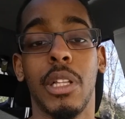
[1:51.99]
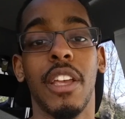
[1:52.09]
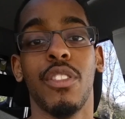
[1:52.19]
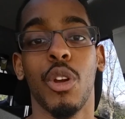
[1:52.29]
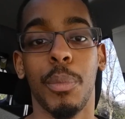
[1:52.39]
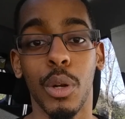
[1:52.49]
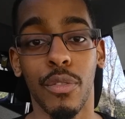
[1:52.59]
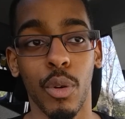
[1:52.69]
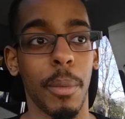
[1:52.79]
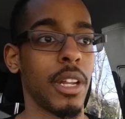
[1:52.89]
believe there are
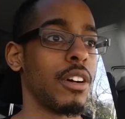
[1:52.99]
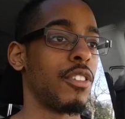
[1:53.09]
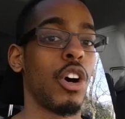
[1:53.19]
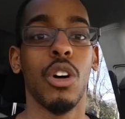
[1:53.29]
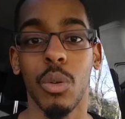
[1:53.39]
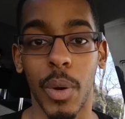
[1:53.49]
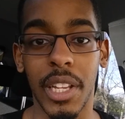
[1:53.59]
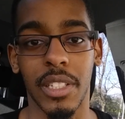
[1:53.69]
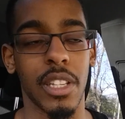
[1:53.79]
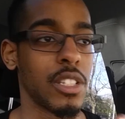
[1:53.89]
beautiful women of all
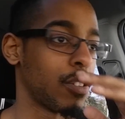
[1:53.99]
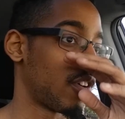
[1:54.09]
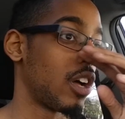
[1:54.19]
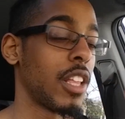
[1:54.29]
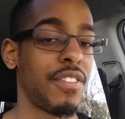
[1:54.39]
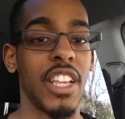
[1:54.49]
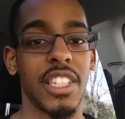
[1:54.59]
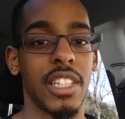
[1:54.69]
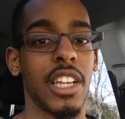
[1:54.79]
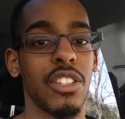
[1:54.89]
races, of all
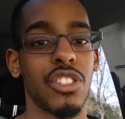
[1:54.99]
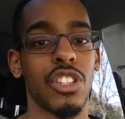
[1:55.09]
ethnicities.